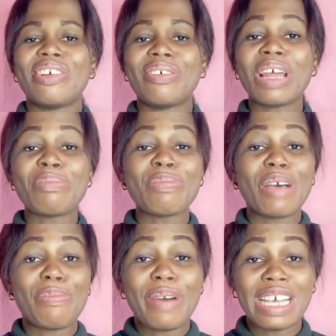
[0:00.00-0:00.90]
What I mean
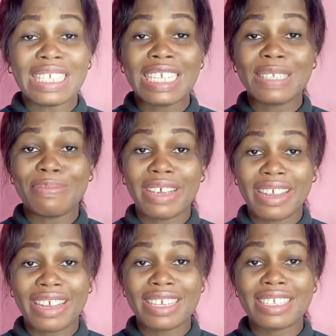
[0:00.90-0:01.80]
by past tense
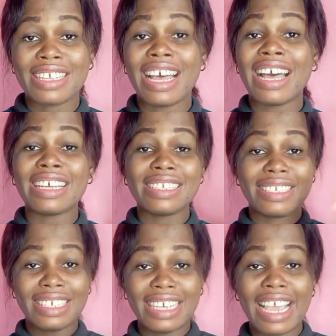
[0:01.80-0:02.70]
markers are
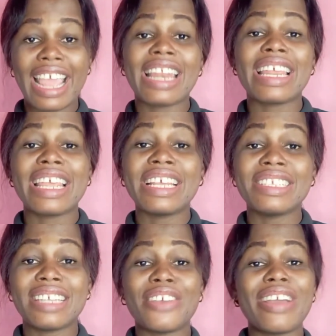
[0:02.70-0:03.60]
D and
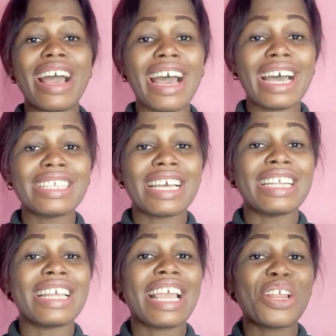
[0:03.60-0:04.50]
ED that you add at
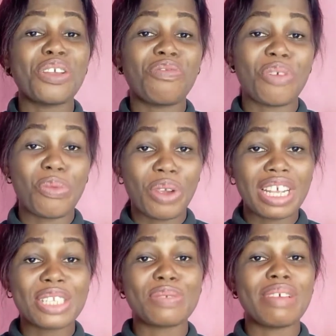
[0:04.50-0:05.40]
the end of a
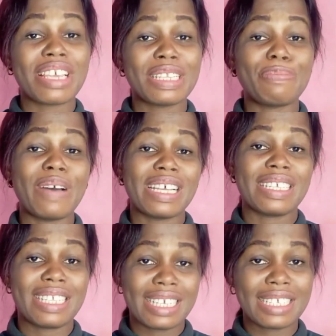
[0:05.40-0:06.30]
word to make it past
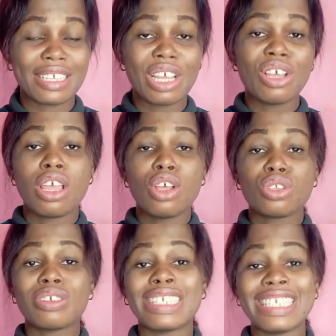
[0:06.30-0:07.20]
tense.
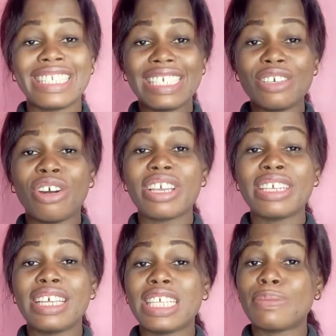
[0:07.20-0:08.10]
So the D or E
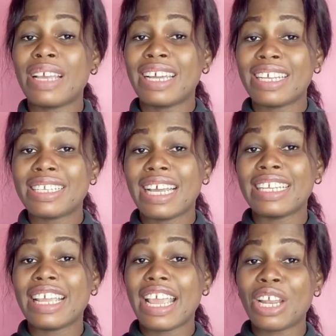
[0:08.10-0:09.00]
that's been added at
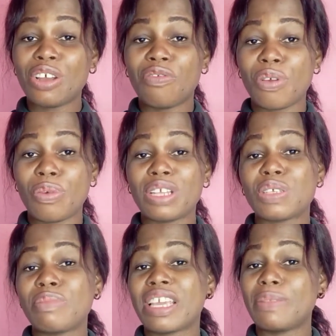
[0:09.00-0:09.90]
the end of a word
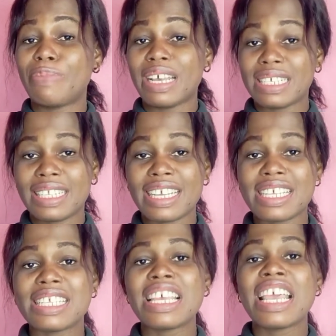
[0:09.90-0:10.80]
to make it past
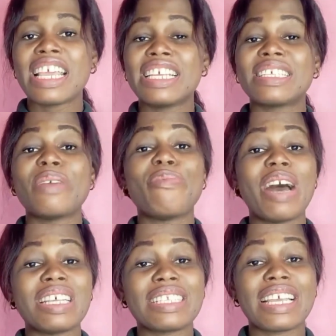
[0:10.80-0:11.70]
tense is a
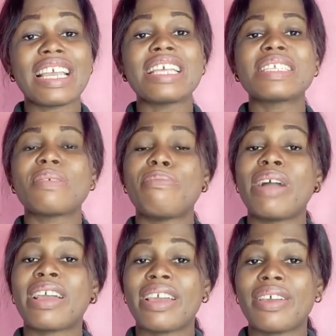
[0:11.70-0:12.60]
past tense
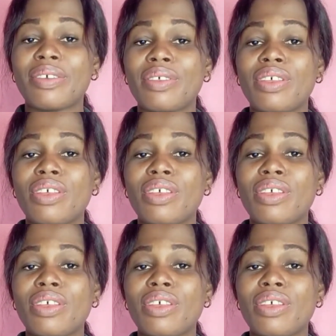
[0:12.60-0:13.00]
marker.